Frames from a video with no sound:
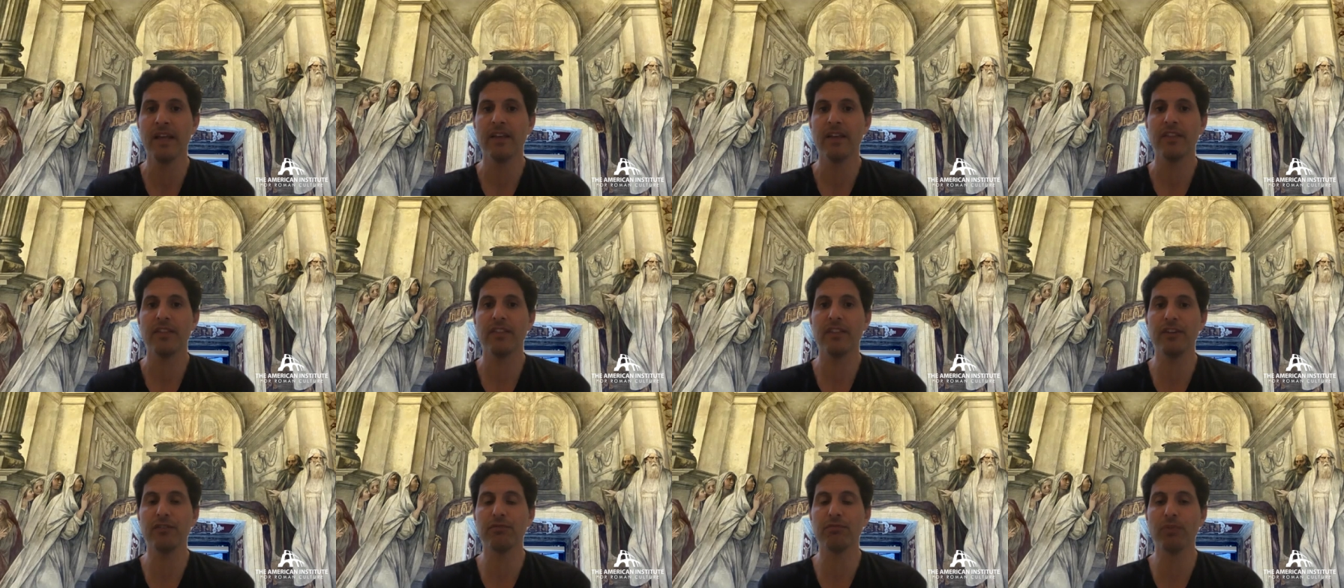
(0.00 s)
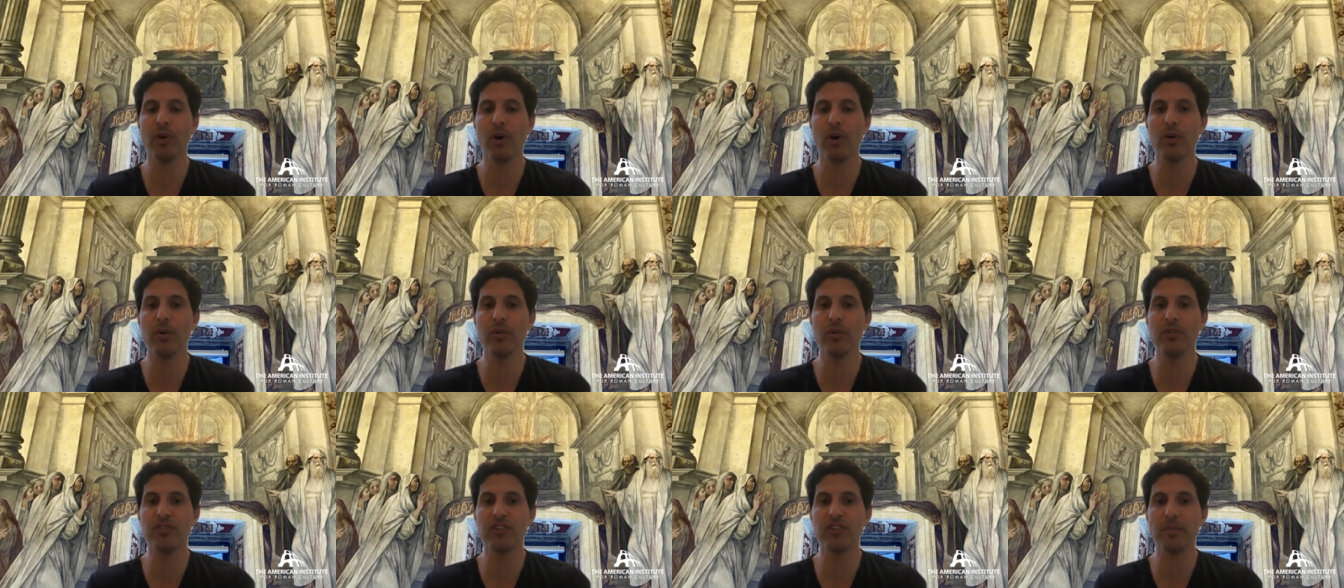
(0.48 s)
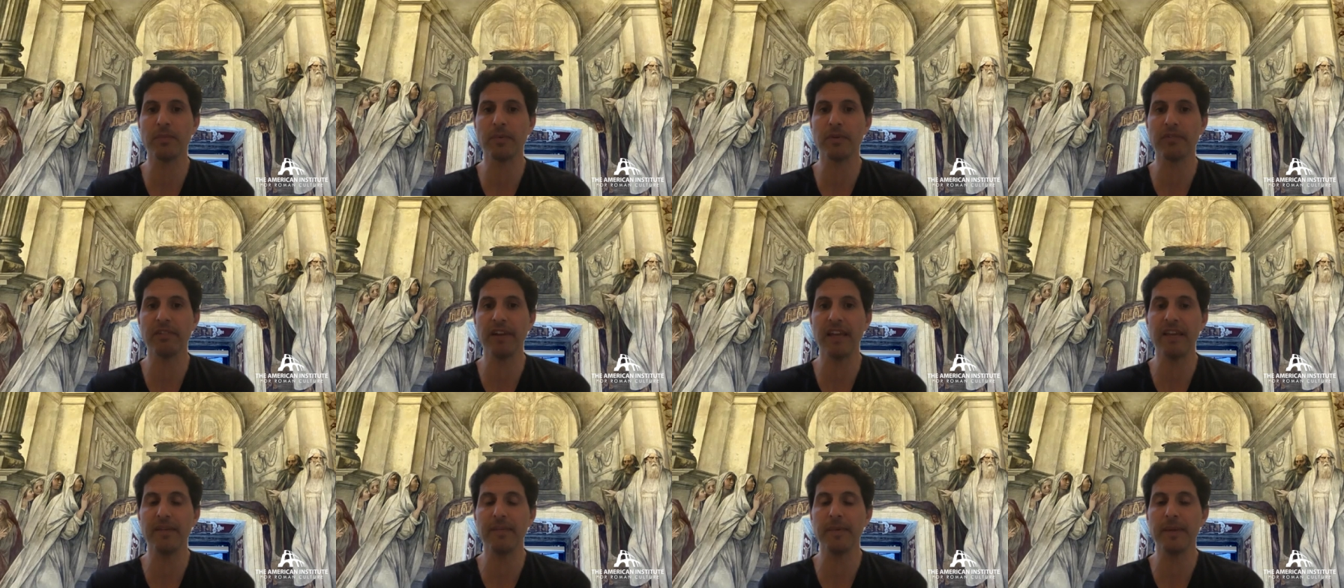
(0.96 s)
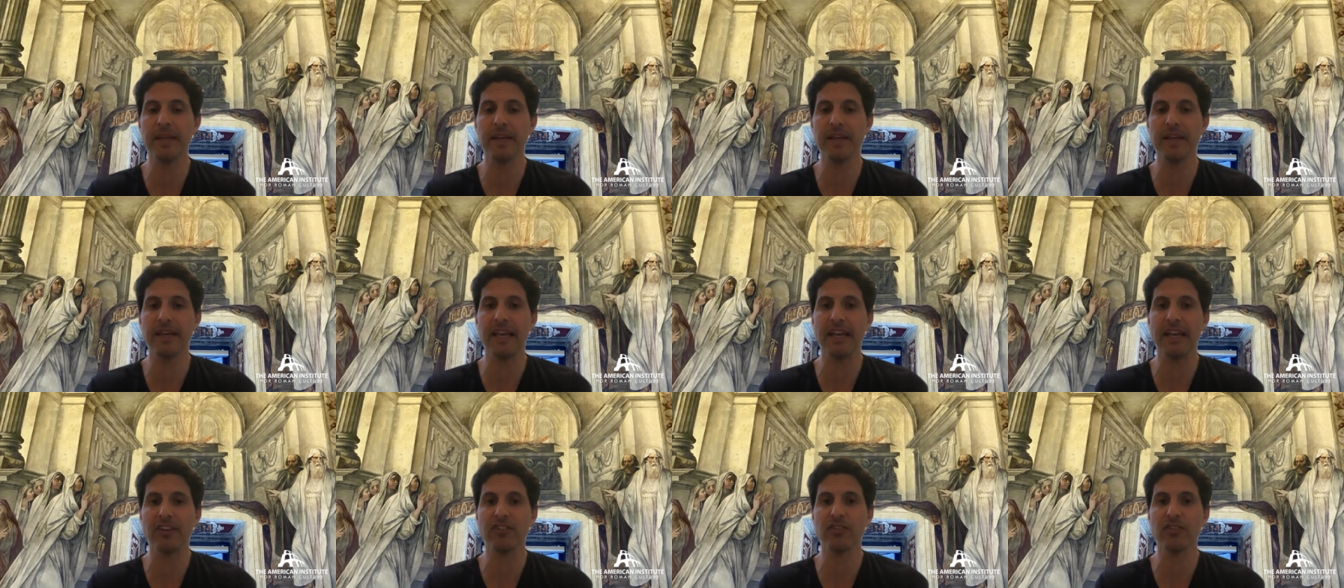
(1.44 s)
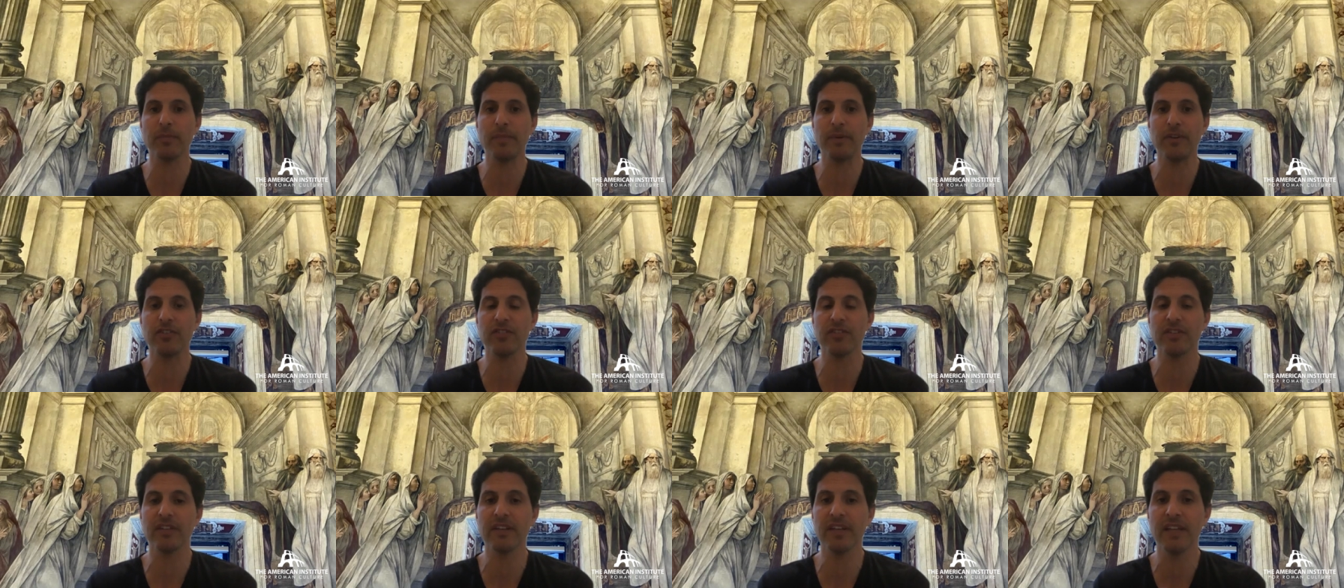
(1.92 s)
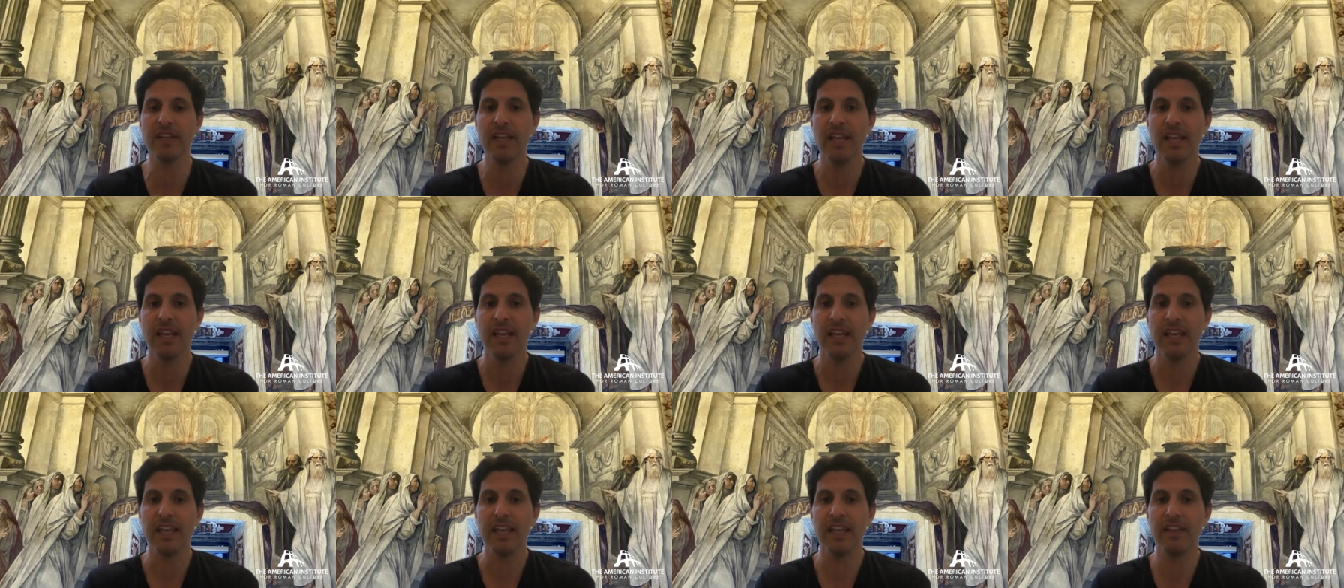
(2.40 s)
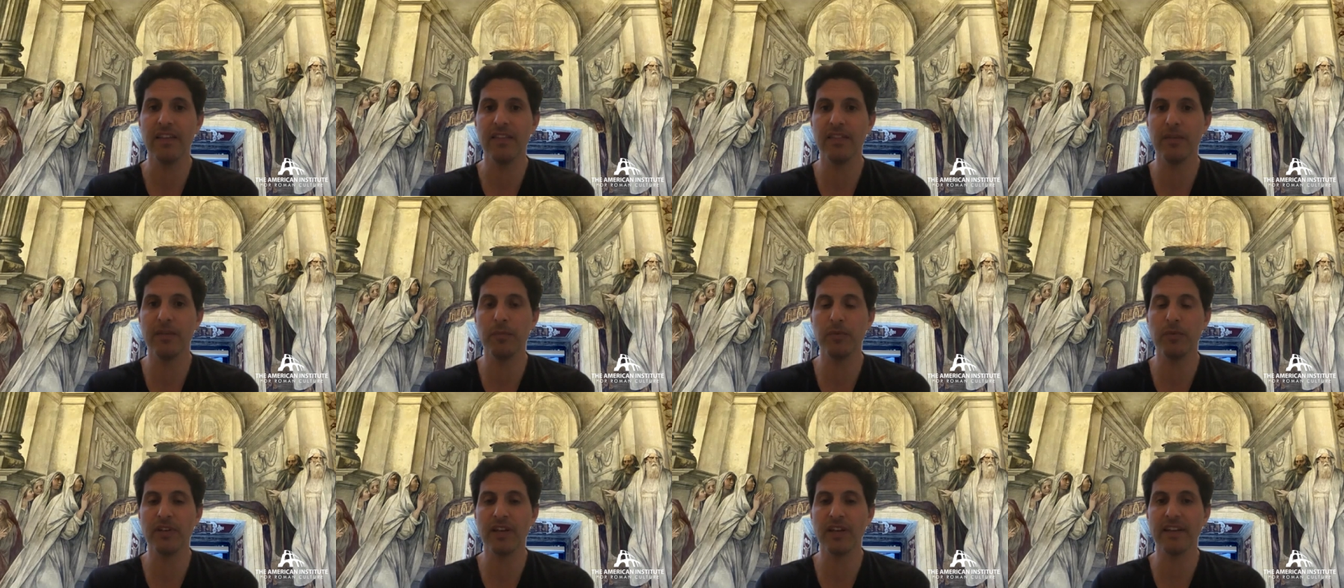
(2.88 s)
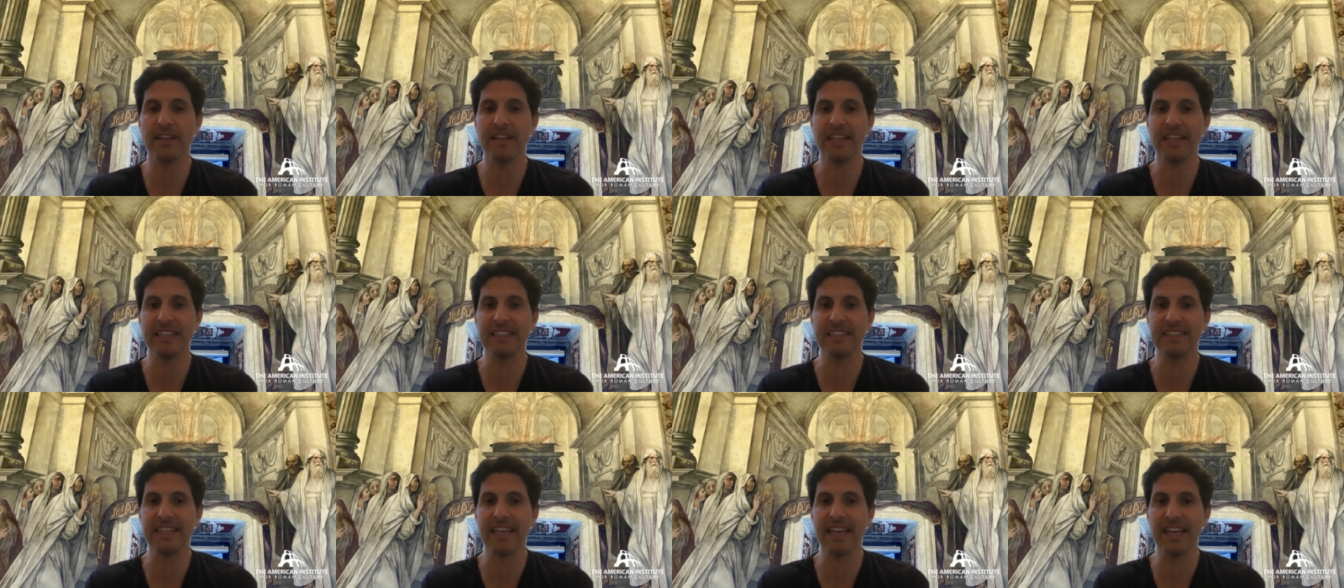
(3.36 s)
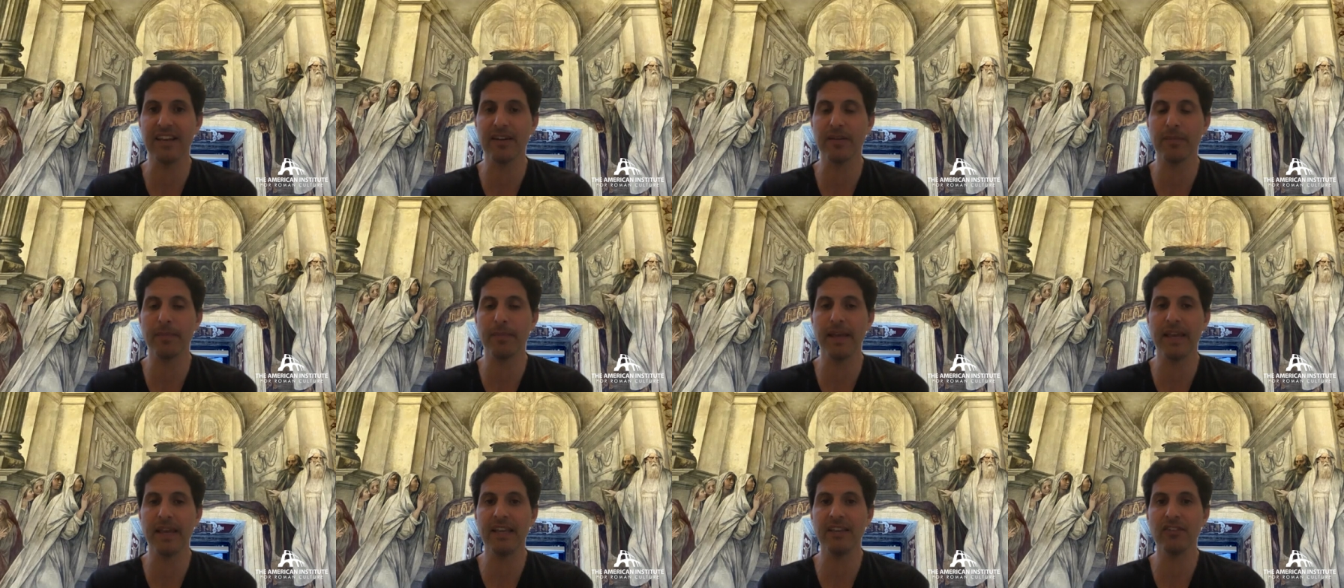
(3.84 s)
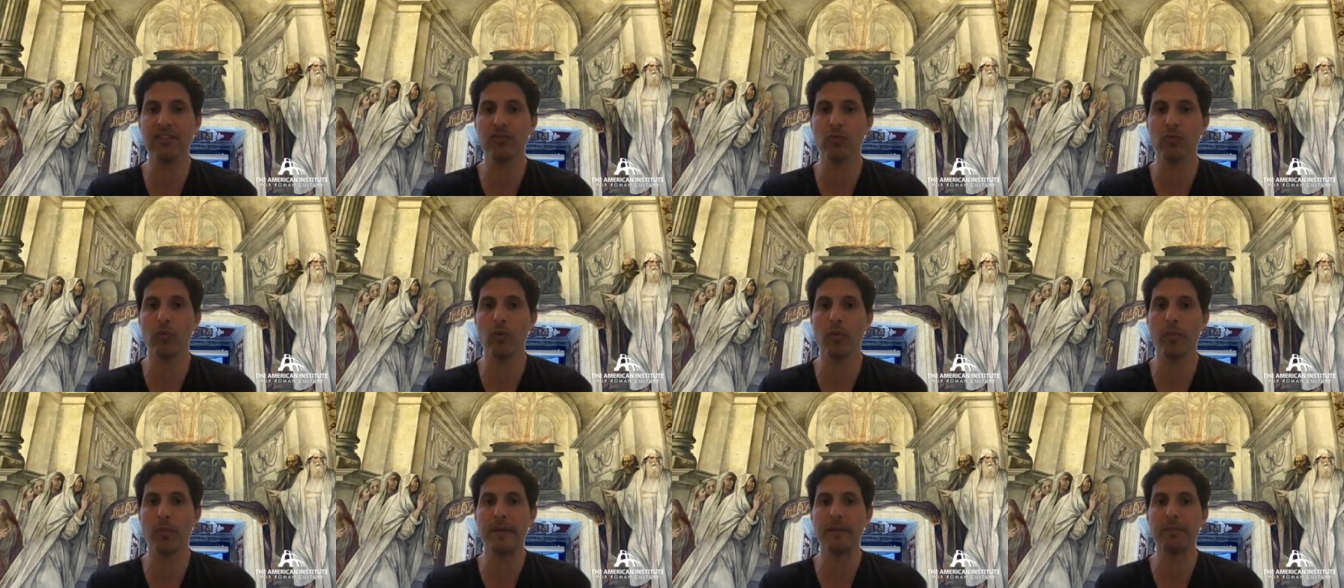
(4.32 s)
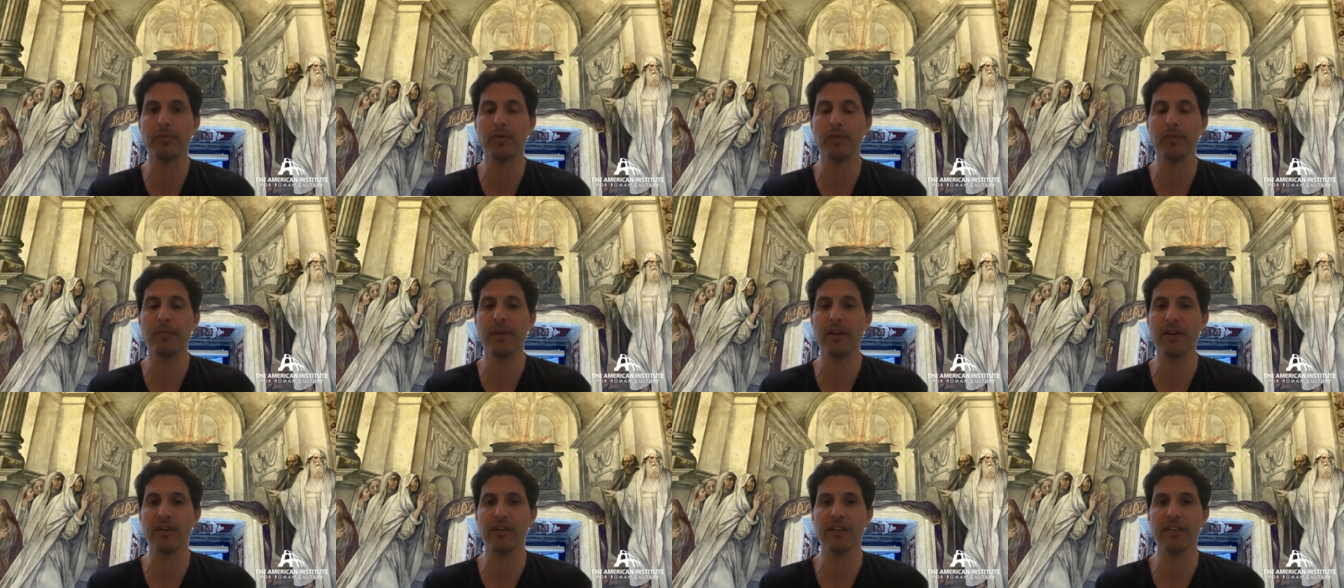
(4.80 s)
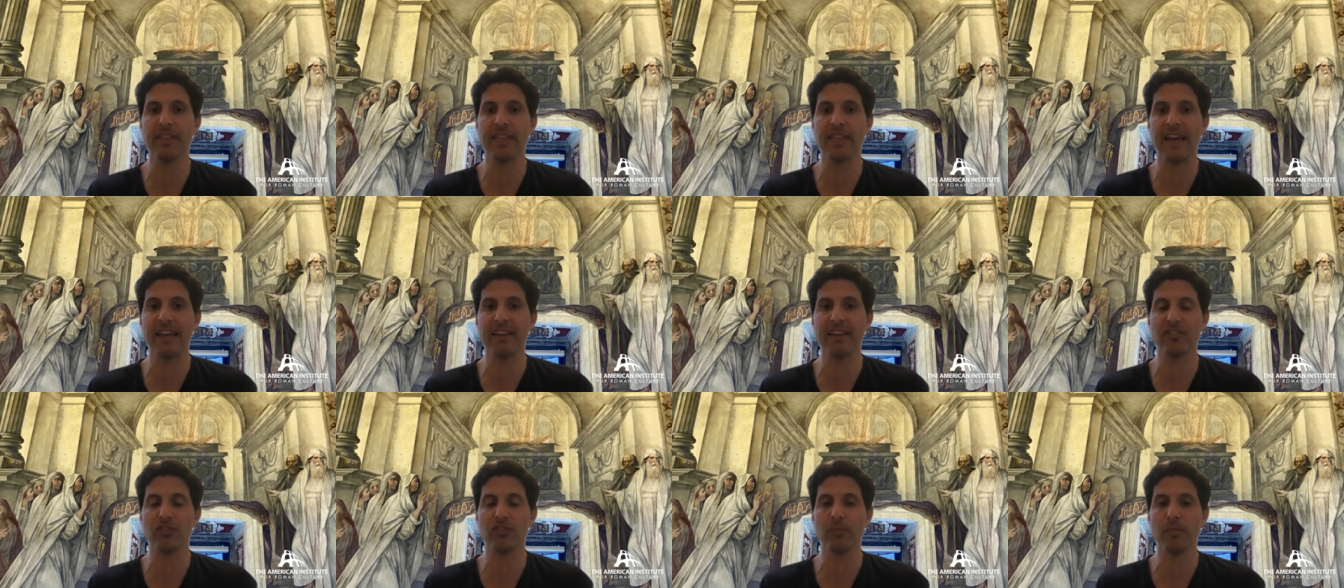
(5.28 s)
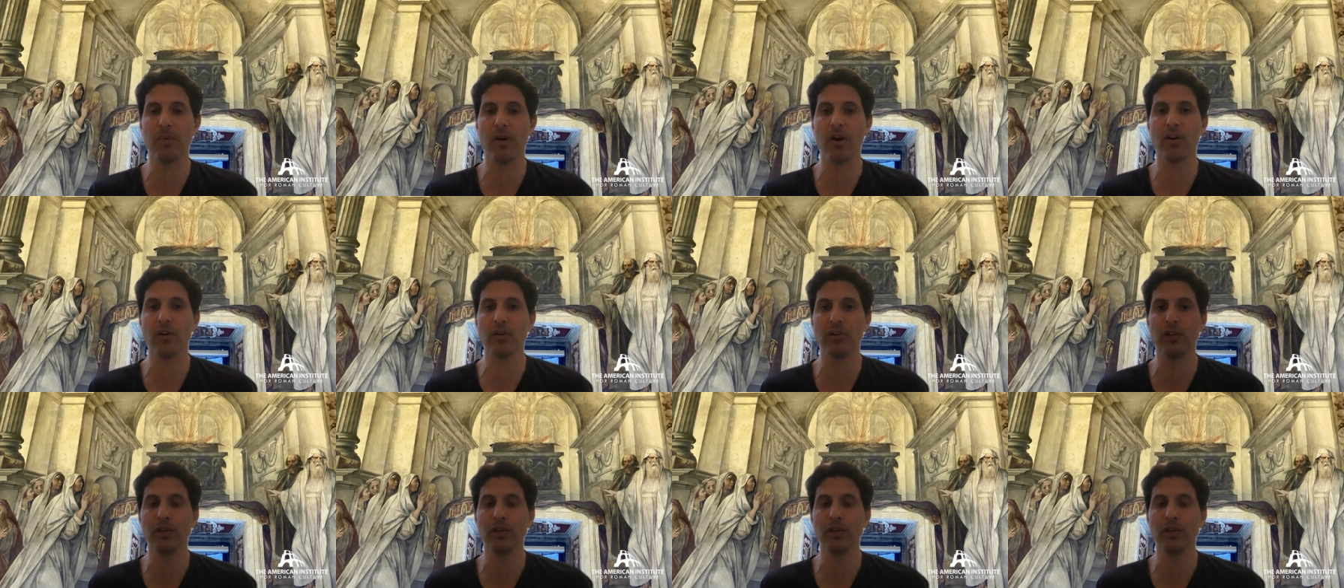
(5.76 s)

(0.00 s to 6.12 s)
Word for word: the Roads of Arabia exhibition in the Museo delle Terme. So we'll be premiering that tomorrow.